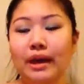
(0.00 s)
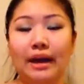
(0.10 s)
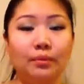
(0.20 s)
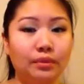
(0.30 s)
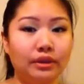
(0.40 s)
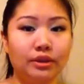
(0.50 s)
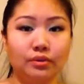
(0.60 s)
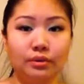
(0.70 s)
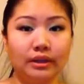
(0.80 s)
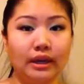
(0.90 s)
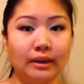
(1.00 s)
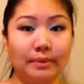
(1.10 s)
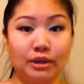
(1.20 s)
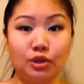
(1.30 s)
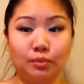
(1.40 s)
you really got to
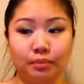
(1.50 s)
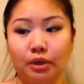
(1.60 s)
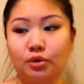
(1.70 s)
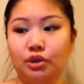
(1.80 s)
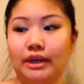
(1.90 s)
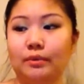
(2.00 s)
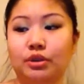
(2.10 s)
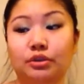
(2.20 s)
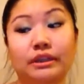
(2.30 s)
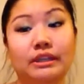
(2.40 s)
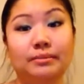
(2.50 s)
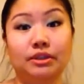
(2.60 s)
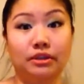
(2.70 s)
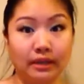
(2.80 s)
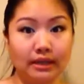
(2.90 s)
make sure to blow dry, which leads me
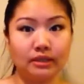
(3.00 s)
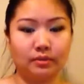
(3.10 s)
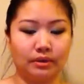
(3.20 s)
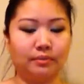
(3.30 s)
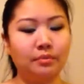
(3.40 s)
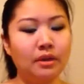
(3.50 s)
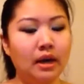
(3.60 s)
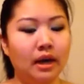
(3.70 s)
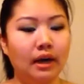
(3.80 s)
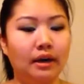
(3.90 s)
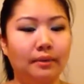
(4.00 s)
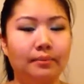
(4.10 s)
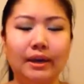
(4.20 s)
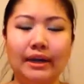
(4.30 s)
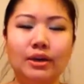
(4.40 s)
to the next one.
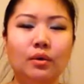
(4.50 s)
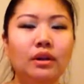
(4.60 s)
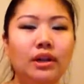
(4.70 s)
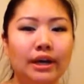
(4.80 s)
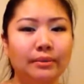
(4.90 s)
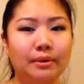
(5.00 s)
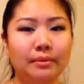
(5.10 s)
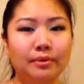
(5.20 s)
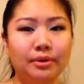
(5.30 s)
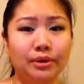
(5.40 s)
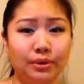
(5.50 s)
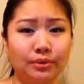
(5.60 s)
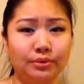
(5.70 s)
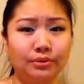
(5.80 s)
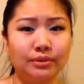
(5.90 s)
I know a lot of people
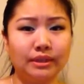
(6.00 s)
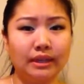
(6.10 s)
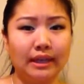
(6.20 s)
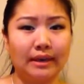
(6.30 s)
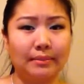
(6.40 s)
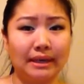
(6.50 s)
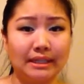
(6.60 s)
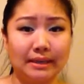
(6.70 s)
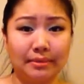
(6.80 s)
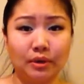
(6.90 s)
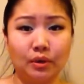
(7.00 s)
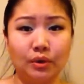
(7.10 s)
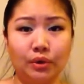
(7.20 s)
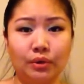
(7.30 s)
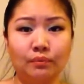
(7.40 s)
use like macadamia
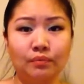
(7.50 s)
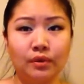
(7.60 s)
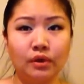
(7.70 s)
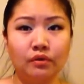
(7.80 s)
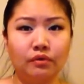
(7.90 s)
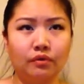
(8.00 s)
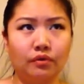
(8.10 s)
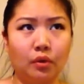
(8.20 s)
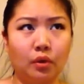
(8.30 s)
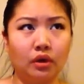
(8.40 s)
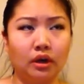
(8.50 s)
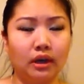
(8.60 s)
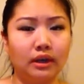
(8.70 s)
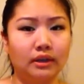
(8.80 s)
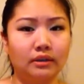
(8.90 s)
oil
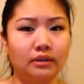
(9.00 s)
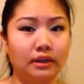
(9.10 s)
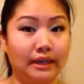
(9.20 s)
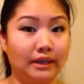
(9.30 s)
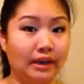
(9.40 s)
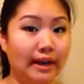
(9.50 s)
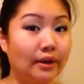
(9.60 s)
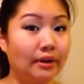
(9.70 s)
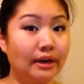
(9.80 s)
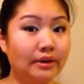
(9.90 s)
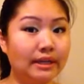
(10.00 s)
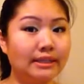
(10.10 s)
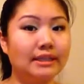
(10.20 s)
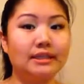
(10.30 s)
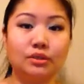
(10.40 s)
for like their hair nowadays
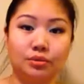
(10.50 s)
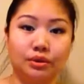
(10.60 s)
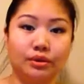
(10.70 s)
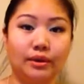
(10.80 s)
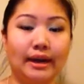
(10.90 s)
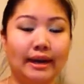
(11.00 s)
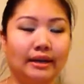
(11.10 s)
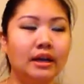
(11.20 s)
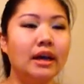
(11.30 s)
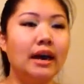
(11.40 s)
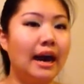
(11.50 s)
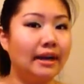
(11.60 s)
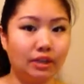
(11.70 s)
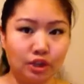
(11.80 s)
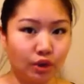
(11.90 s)
because it's really great, and I
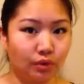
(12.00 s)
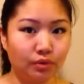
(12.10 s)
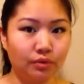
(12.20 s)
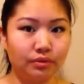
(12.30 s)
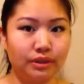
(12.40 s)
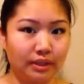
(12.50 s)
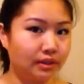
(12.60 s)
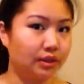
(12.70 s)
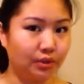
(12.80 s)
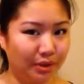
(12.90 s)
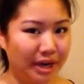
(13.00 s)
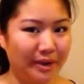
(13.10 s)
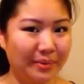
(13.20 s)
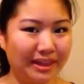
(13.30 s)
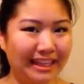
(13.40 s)
don't disagree
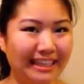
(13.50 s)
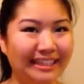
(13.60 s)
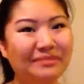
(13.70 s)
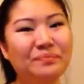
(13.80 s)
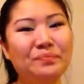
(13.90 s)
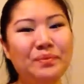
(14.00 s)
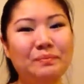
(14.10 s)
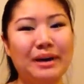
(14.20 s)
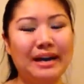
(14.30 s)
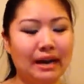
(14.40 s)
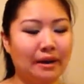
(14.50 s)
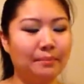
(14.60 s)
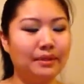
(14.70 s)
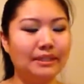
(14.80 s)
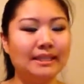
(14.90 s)
with it, but
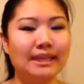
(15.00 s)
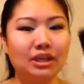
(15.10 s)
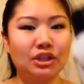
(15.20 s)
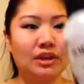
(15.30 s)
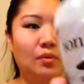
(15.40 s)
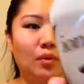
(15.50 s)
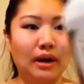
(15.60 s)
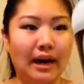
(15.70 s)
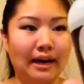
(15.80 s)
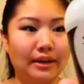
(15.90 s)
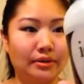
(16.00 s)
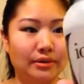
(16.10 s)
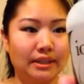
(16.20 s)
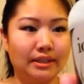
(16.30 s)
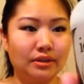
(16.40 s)
this is actually what I use.
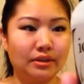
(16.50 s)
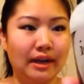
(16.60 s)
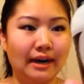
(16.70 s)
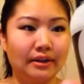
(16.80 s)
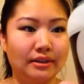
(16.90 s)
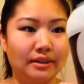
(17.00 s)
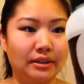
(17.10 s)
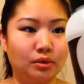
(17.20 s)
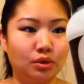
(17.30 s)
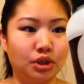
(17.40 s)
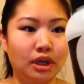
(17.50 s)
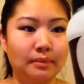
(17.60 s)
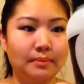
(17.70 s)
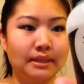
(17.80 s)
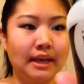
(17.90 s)
These are Ion Silk
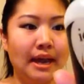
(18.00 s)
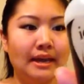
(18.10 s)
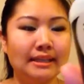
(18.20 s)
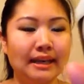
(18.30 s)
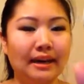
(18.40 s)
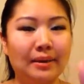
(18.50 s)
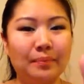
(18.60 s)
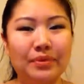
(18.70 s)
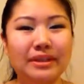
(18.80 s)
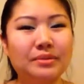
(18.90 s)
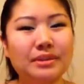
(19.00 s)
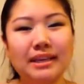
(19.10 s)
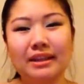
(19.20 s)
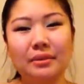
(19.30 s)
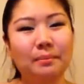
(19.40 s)
Drops. This was
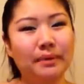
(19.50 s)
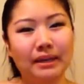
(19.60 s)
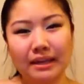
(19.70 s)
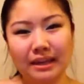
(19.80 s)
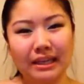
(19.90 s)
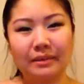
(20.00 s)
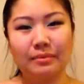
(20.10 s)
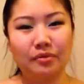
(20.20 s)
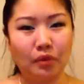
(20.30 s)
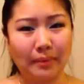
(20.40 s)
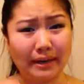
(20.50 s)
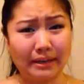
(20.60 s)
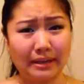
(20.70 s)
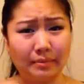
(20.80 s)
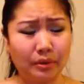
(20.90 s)
like the big thing before
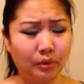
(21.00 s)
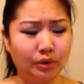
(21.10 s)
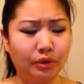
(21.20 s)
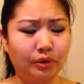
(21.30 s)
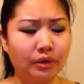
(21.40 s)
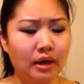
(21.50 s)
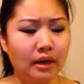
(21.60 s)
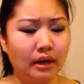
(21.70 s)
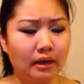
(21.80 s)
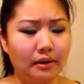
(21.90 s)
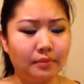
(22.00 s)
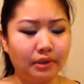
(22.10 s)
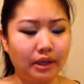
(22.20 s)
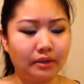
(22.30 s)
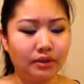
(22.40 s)
macadamia oil. A
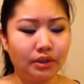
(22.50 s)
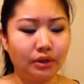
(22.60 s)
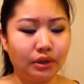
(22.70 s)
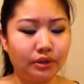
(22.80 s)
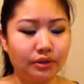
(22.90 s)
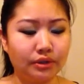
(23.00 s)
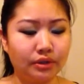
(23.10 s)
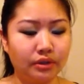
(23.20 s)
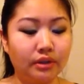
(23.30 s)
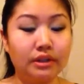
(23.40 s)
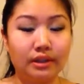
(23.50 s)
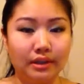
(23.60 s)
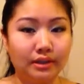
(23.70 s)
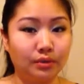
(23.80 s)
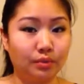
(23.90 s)
lot of
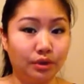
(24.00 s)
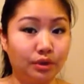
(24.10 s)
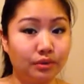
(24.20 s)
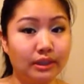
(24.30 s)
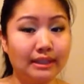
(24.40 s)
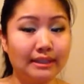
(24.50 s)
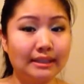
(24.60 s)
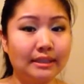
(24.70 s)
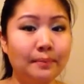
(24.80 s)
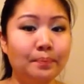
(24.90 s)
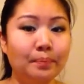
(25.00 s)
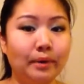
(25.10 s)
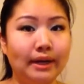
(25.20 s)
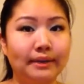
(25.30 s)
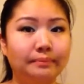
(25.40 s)
salons would use these,
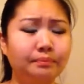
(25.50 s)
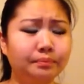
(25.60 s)
but